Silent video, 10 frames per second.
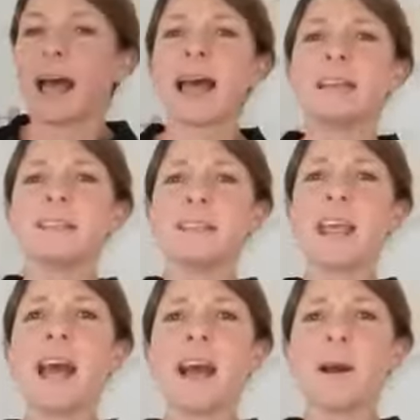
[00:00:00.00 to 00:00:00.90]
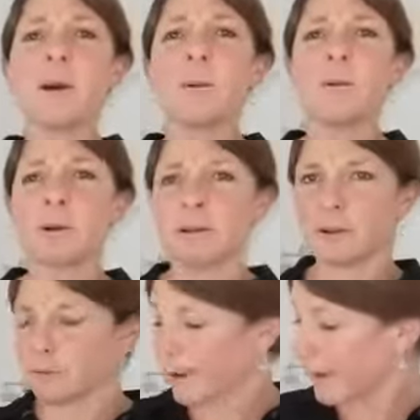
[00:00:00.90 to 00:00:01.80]
And now,
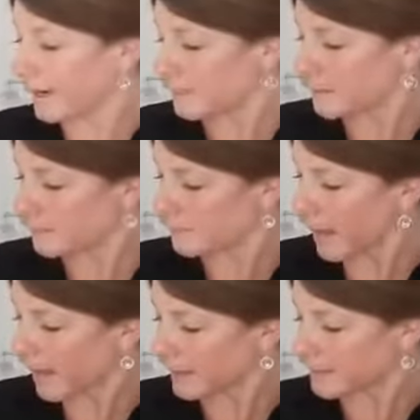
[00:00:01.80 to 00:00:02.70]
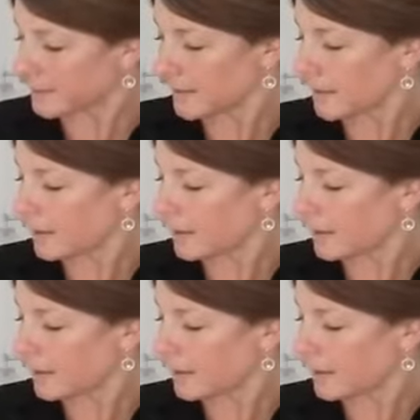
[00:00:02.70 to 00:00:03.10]
cried Max,